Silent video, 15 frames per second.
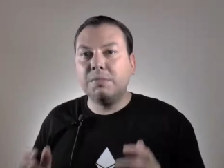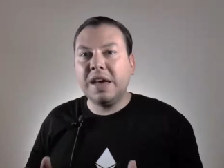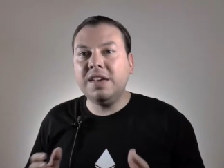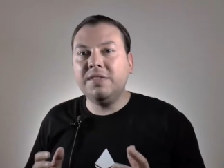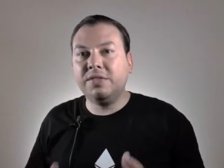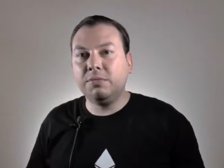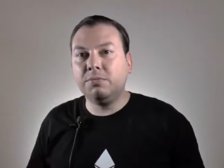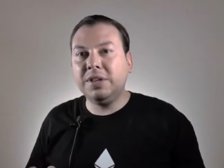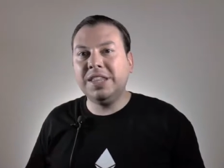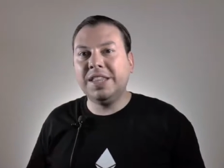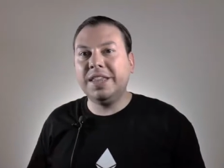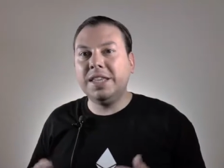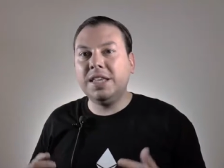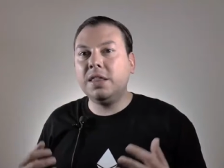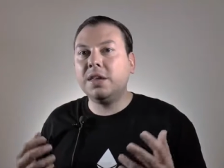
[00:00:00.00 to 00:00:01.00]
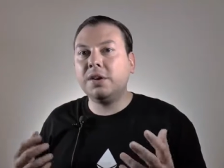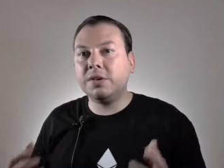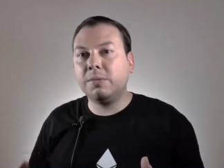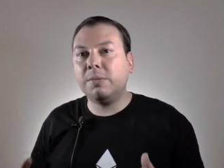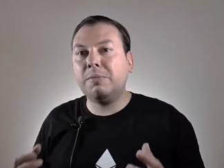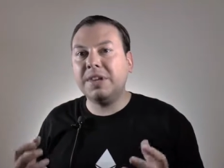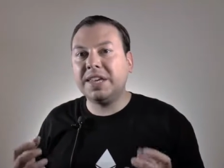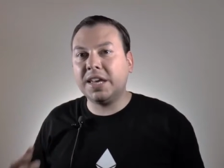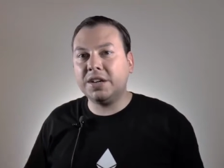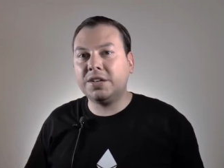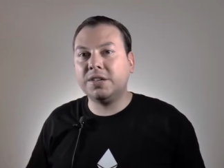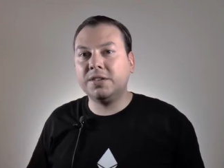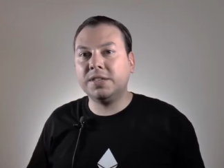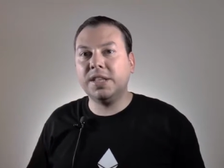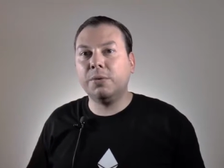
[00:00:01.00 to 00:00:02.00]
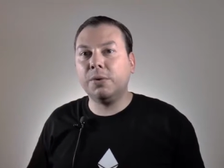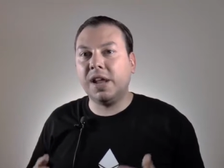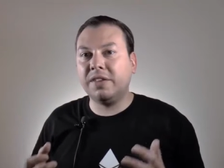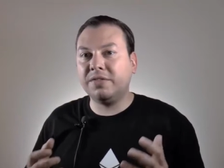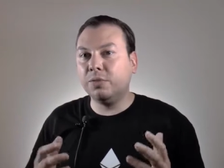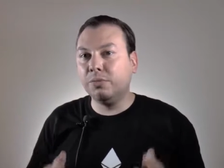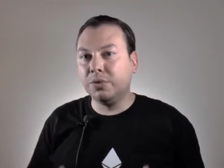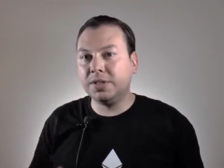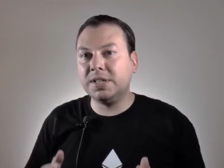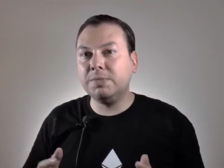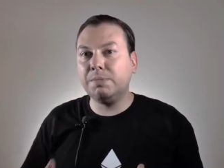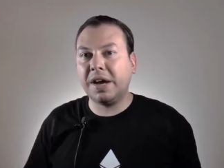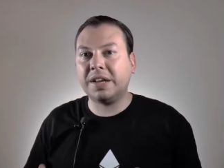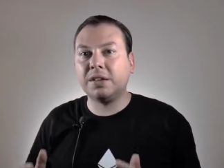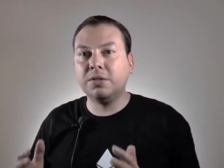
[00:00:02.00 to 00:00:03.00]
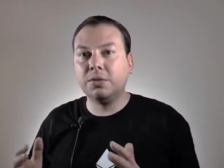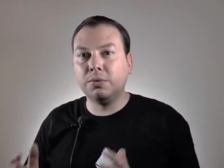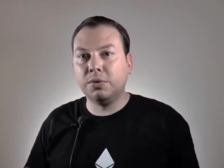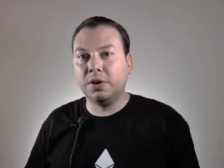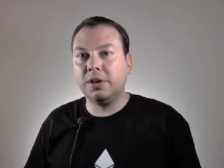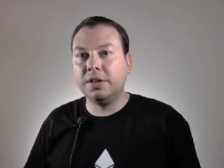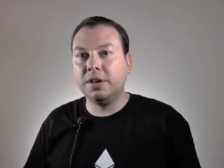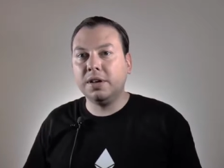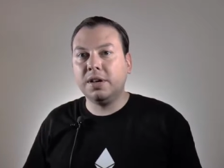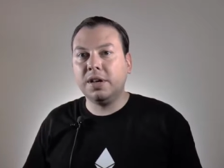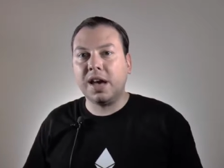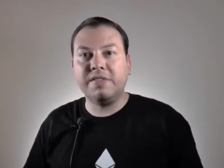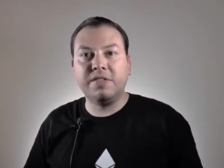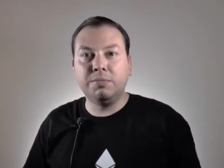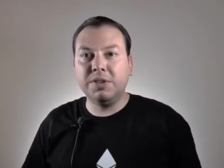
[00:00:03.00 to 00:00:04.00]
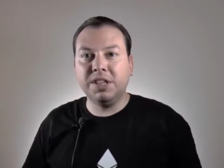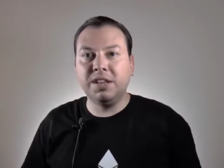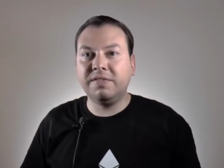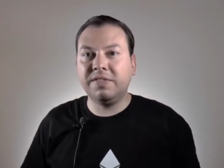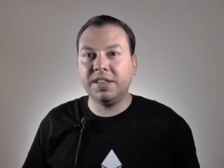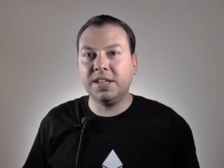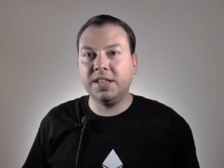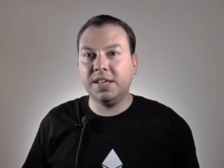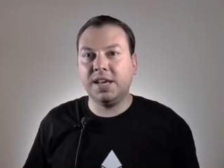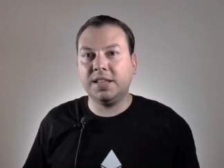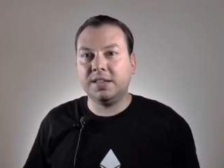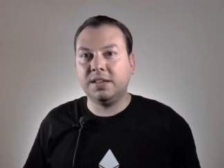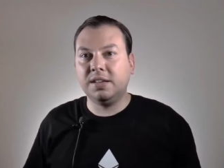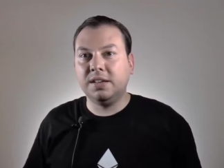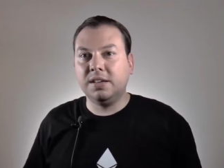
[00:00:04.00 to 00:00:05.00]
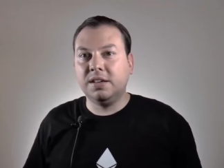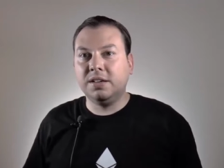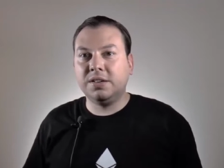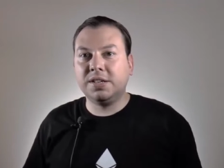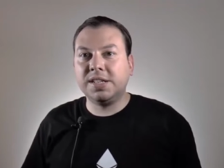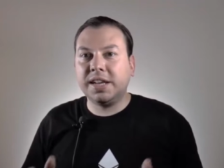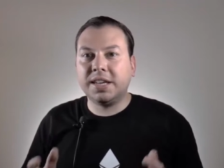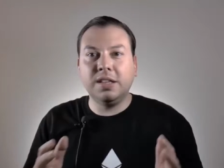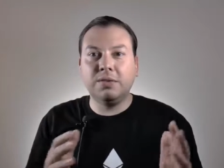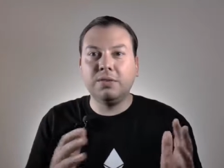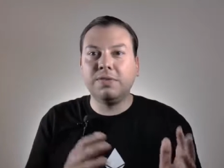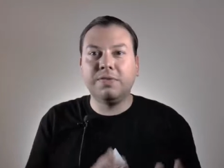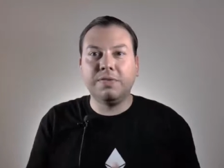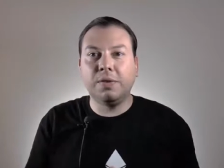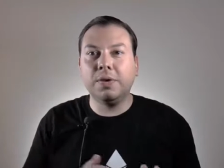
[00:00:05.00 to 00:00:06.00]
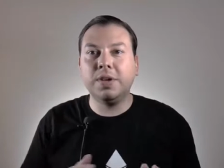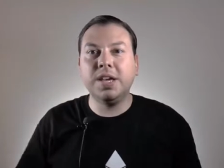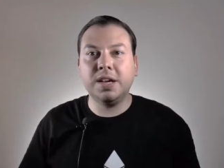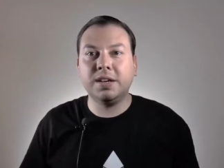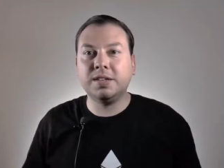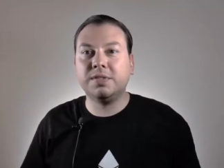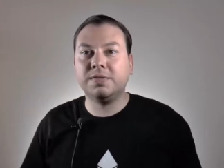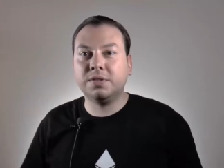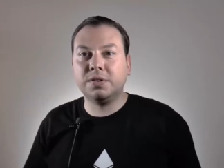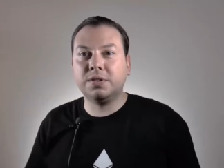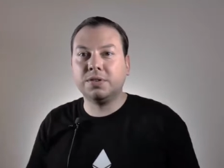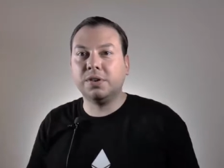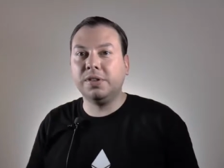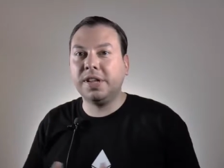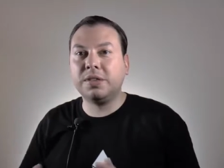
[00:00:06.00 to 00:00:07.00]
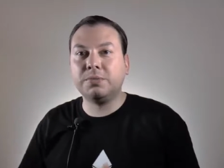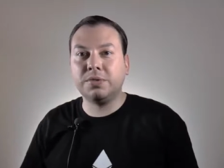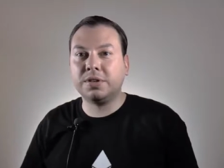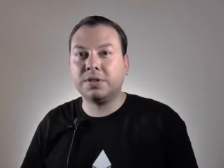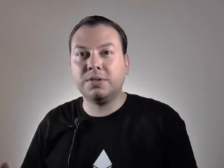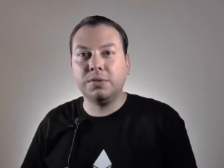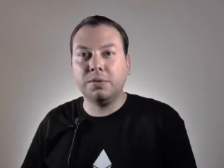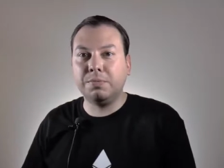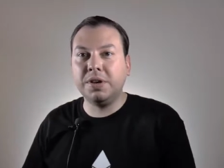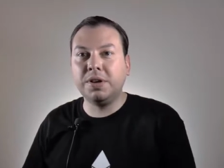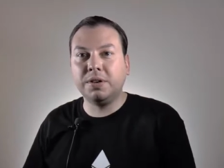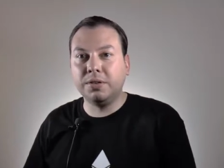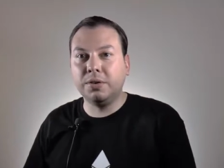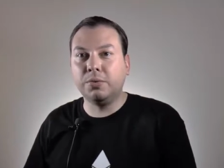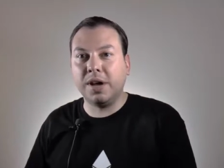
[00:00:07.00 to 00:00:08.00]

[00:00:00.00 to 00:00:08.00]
may even be that the Ethereum applications that will have the most impact on the world haven't been invented yet. Just like it took four years for social networks to appear on the